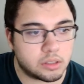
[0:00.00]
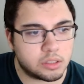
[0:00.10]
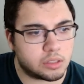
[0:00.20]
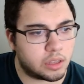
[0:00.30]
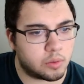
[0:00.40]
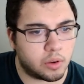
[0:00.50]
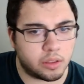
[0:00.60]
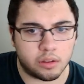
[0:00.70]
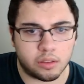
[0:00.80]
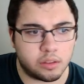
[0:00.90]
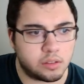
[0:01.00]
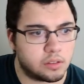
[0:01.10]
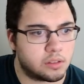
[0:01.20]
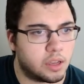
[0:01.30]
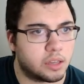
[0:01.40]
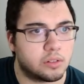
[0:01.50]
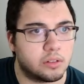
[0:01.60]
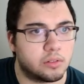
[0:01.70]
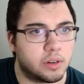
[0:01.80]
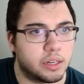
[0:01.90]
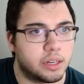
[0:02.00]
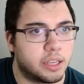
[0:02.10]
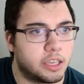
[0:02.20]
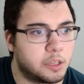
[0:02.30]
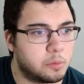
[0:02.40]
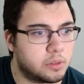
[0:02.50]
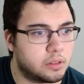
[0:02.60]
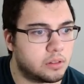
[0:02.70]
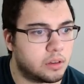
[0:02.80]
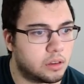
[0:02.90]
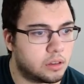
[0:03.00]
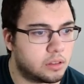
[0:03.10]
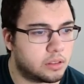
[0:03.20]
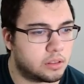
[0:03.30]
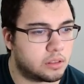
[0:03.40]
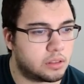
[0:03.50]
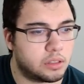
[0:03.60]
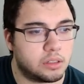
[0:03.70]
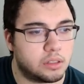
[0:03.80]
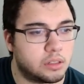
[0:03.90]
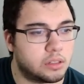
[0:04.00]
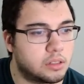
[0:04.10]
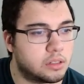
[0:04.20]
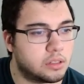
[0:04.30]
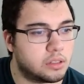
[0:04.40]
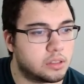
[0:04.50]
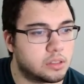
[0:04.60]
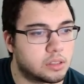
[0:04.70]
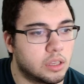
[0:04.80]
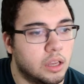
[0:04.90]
is like whether this is the actual right name. I think it is.